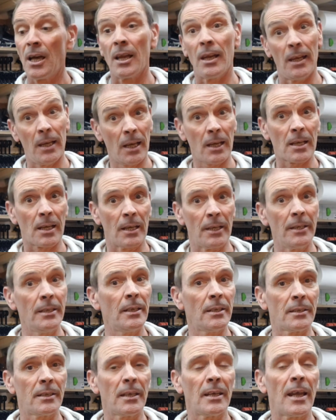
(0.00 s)

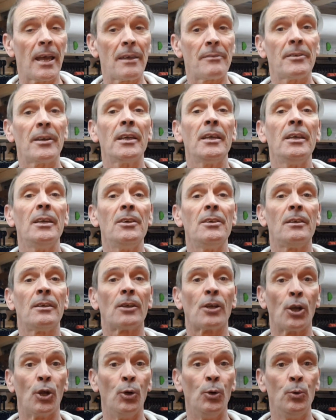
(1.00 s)
Luckily, it didn't have any
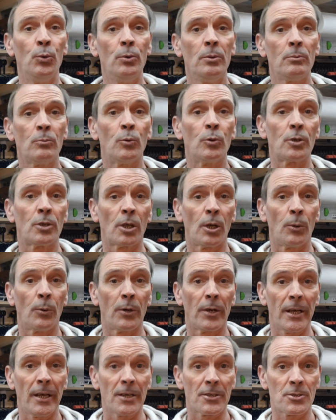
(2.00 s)
glue, wood glue
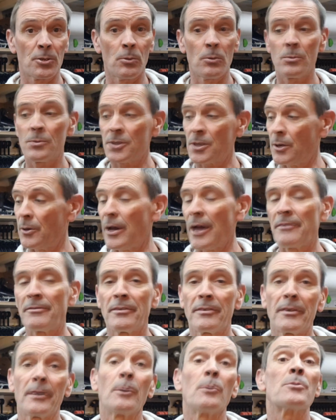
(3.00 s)
on it at all, so
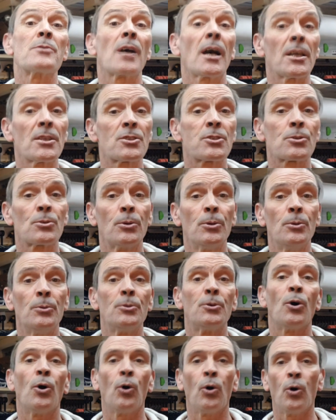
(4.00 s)
everything was
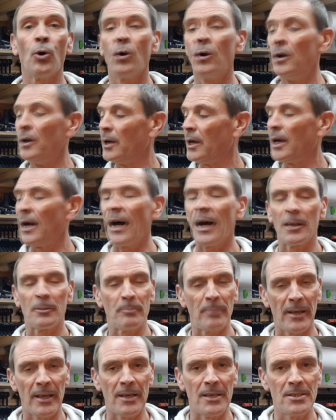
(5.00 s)
unscrewed or
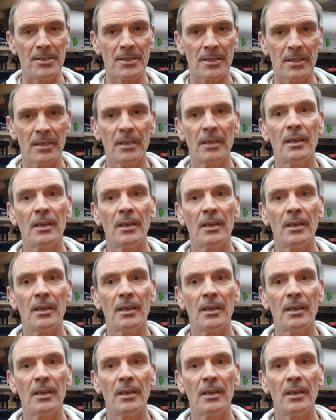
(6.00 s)
unpinned.